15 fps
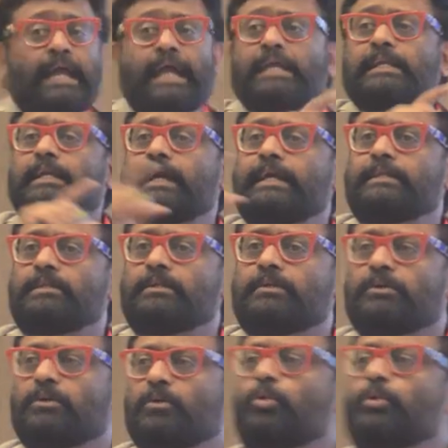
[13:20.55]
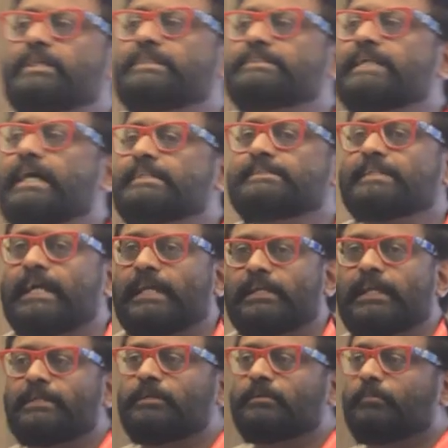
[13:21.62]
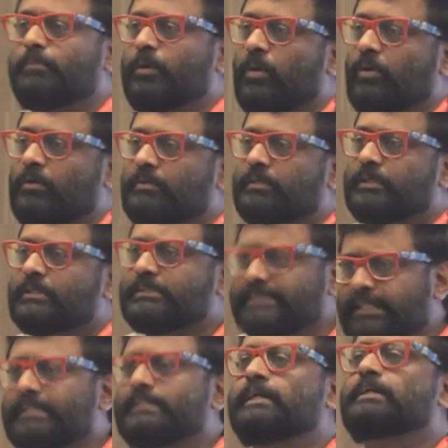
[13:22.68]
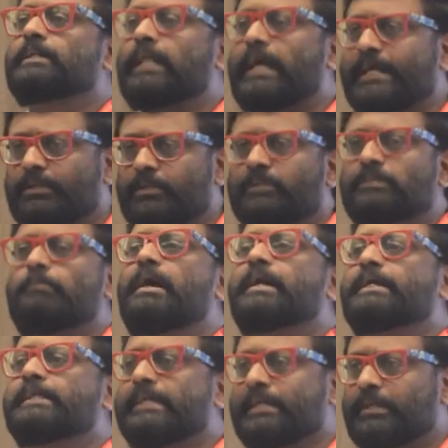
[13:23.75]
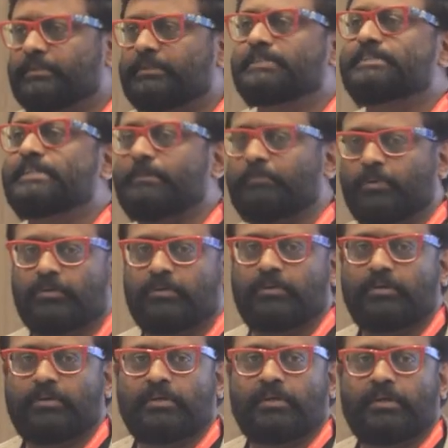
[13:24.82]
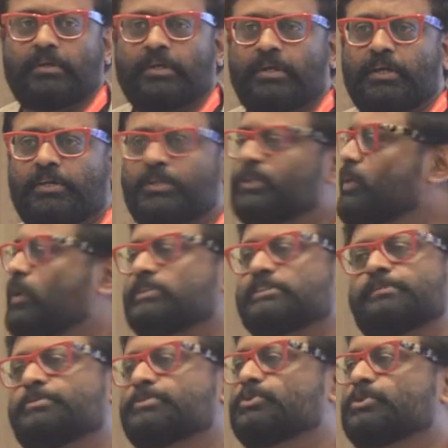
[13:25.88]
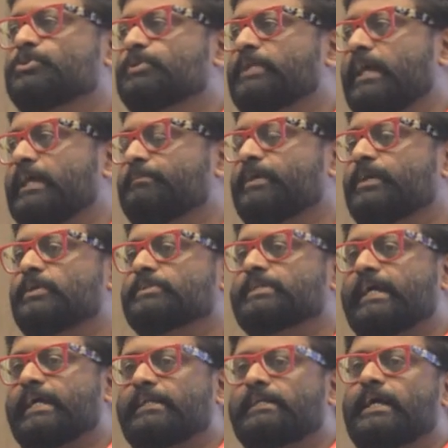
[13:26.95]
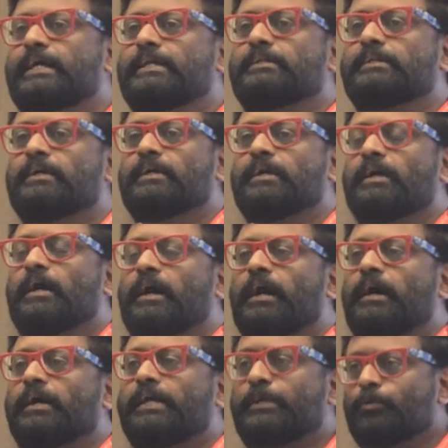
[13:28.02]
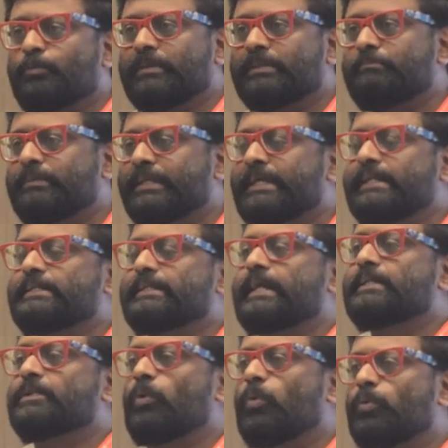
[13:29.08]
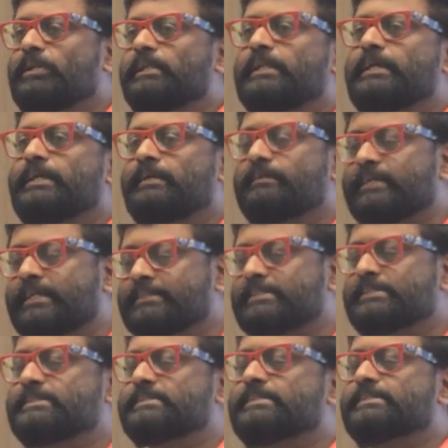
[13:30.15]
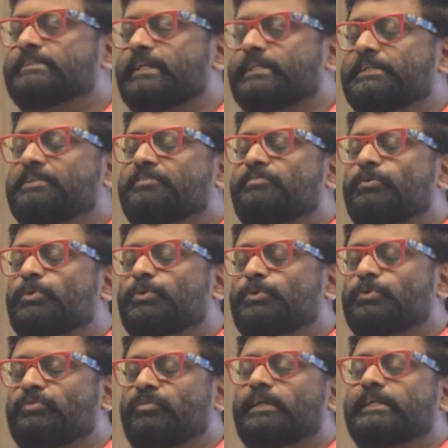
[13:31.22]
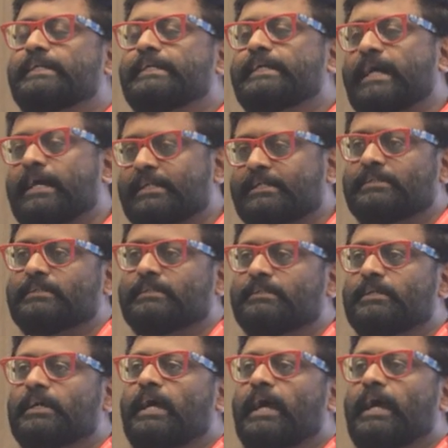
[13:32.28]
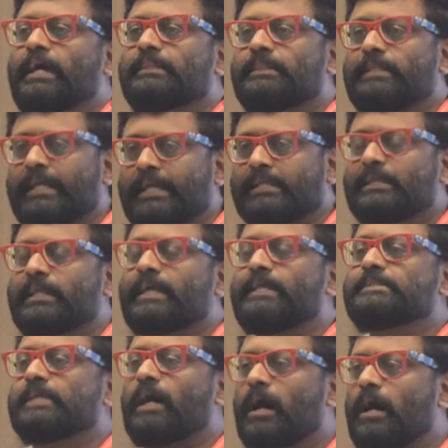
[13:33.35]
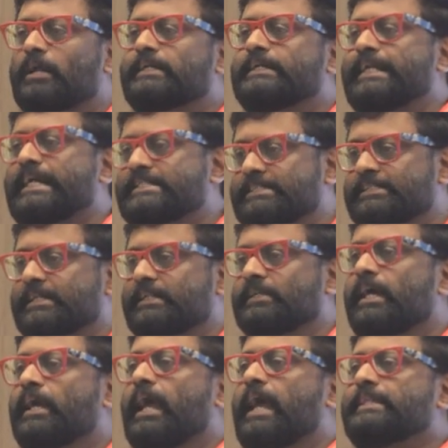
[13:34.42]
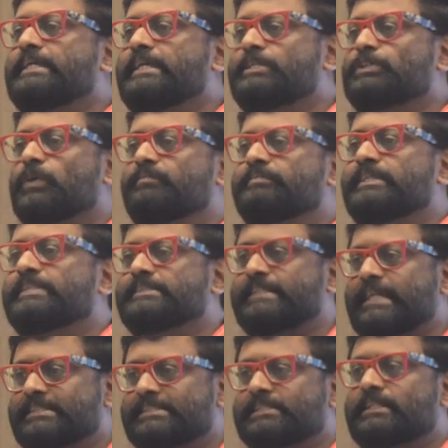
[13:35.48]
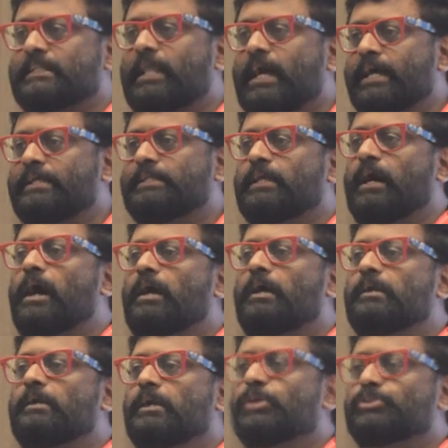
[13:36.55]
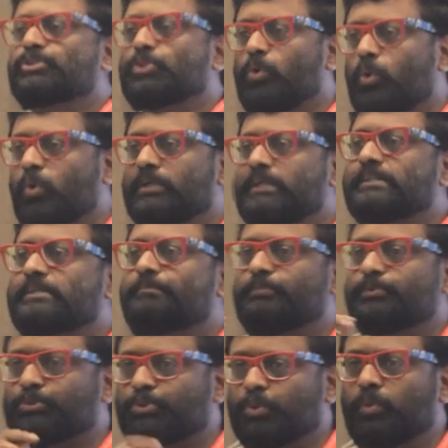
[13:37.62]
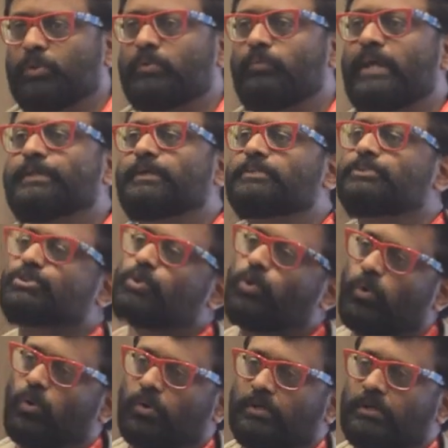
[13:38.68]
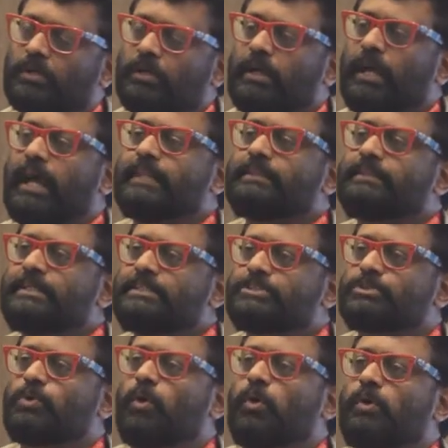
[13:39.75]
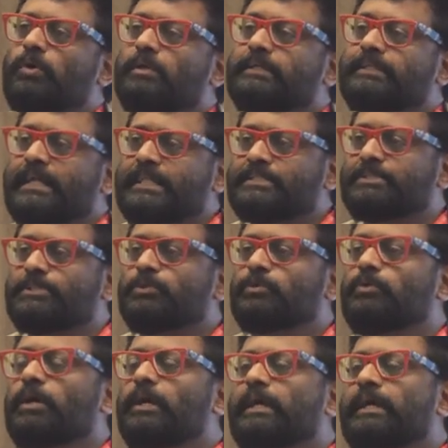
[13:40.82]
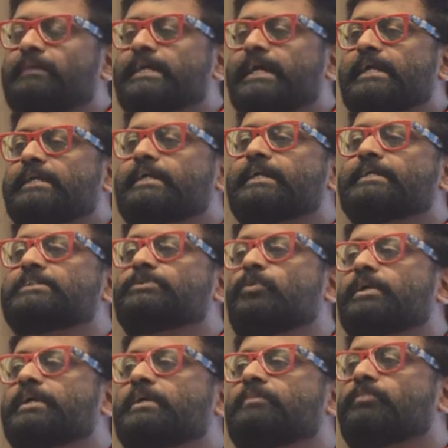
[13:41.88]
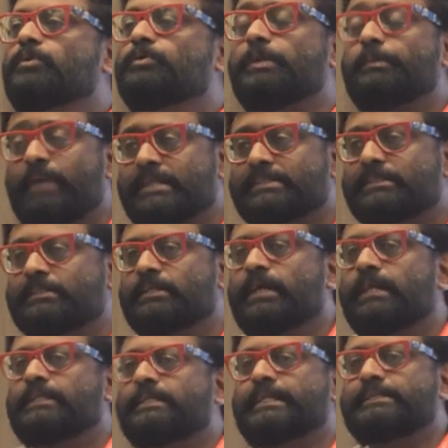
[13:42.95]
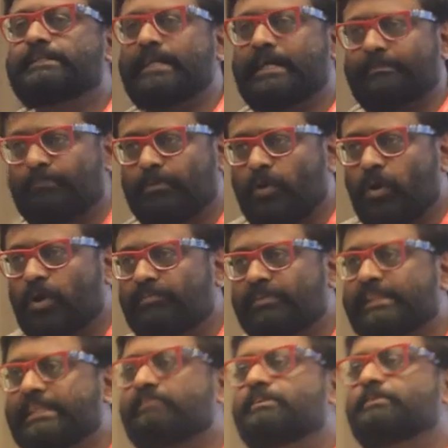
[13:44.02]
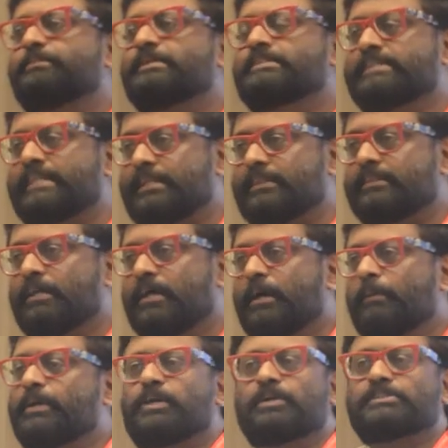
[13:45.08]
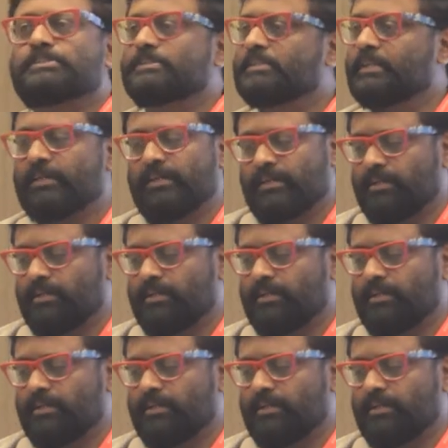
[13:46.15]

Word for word: headline. Who decides the headline on a blog? Generally the client or the marketing or the CMO. You're not supposed to do that, because a headline, a human brain can only register 34 to 40 characters, and headlines are tested, and each of these test lines are scored. There's a stool where you can score, and this score tells you if the headline is working for you. Imagine the entire blog will never be seen, because